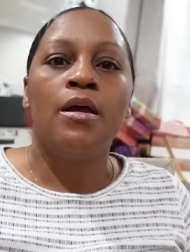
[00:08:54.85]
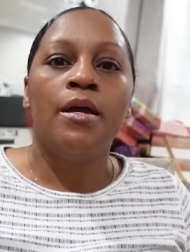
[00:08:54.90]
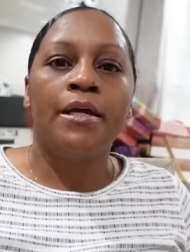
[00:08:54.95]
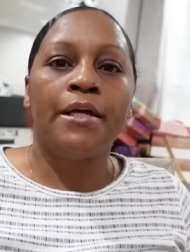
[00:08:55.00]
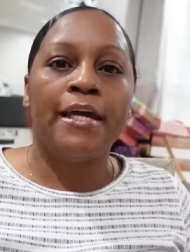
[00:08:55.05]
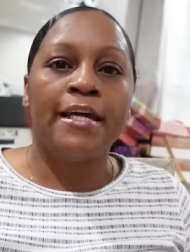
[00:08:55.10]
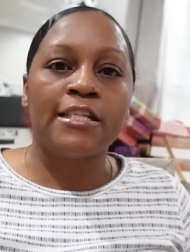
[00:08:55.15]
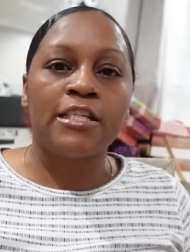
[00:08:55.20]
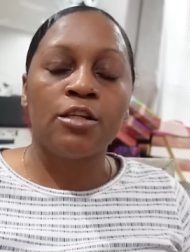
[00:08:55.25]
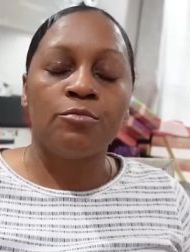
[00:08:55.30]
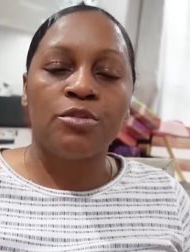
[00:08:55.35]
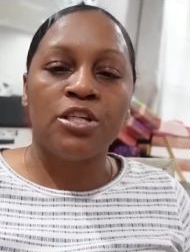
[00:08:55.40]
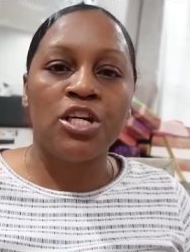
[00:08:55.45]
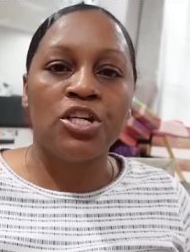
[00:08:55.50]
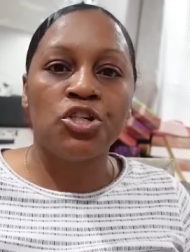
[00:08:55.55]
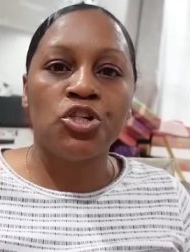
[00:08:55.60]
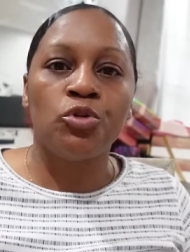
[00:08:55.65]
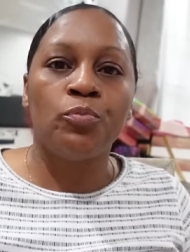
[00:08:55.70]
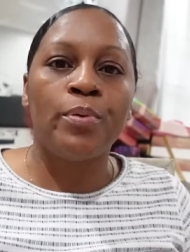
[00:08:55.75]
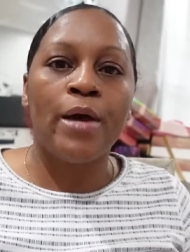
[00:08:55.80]
getting some
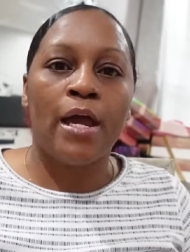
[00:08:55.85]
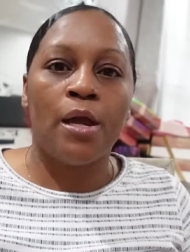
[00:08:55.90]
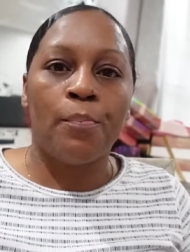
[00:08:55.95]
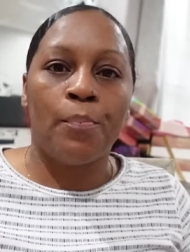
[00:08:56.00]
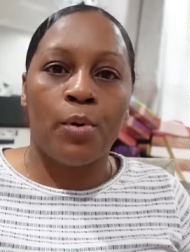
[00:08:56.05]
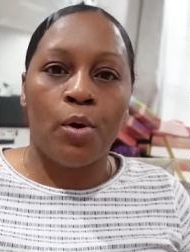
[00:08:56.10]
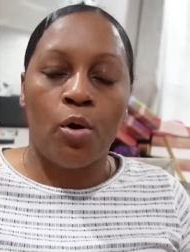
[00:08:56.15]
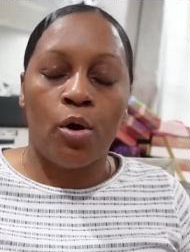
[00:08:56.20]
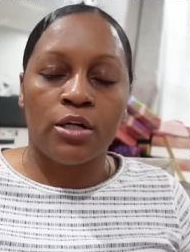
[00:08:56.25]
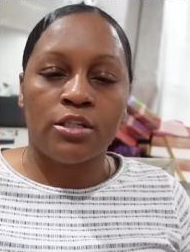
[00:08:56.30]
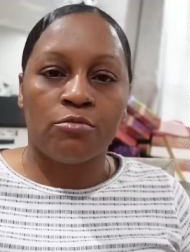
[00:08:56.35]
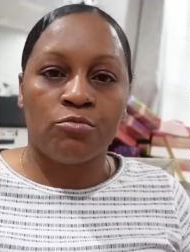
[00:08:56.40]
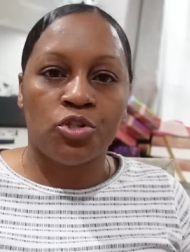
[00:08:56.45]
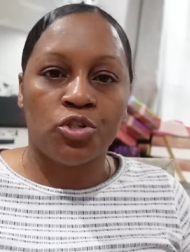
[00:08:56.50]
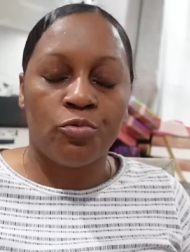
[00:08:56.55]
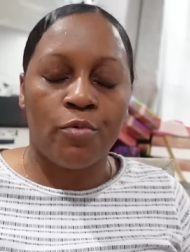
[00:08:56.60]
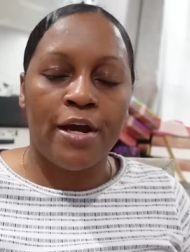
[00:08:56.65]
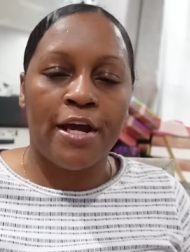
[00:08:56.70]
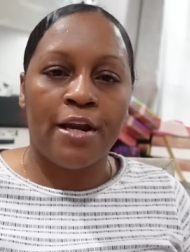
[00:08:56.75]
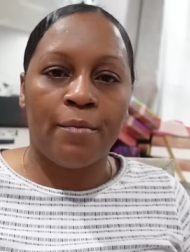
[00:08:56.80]
tissue paper or some
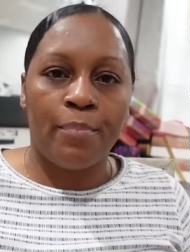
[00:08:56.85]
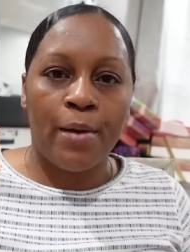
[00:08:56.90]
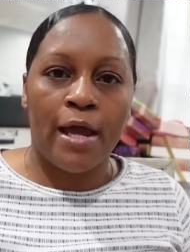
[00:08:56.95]
shredded